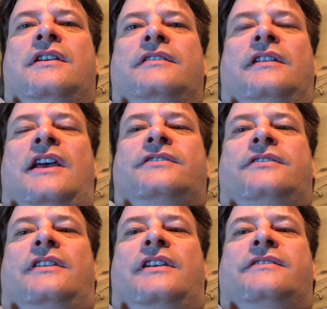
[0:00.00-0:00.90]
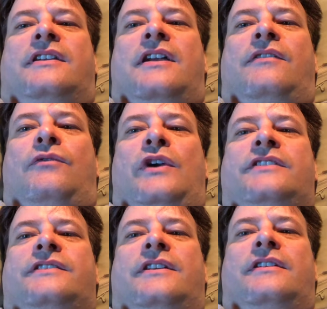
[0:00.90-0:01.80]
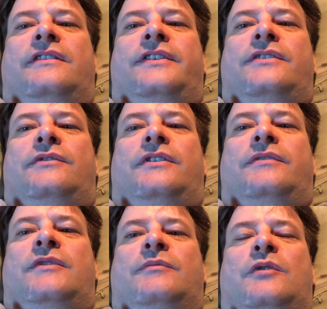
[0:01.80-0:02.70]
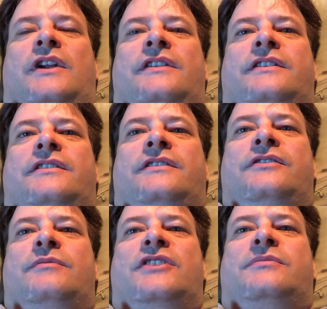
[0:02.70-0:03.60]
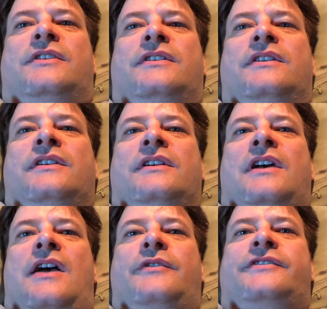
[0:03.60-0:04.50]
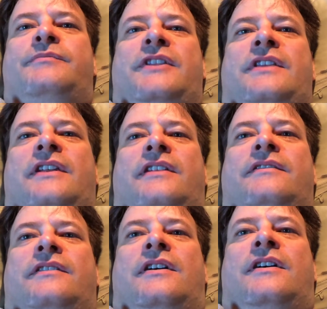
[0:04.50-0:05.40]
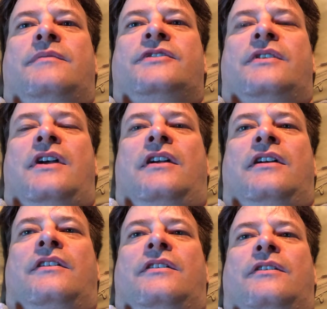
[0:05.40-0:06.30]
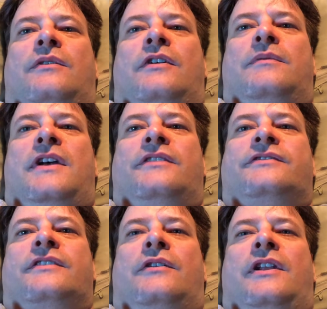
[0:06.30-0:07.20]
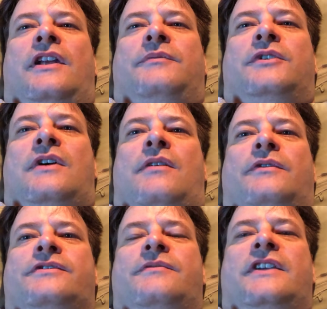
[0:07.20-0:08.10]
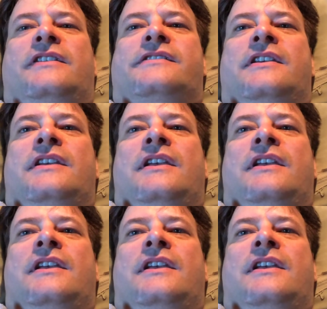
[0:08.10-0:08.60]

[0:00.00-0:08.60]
the last two days kind of wasted. I don't even really remember what I did. I didn't do much, but I was, but then it, um, so I hung out at her, her house oh, and helped her out with some things.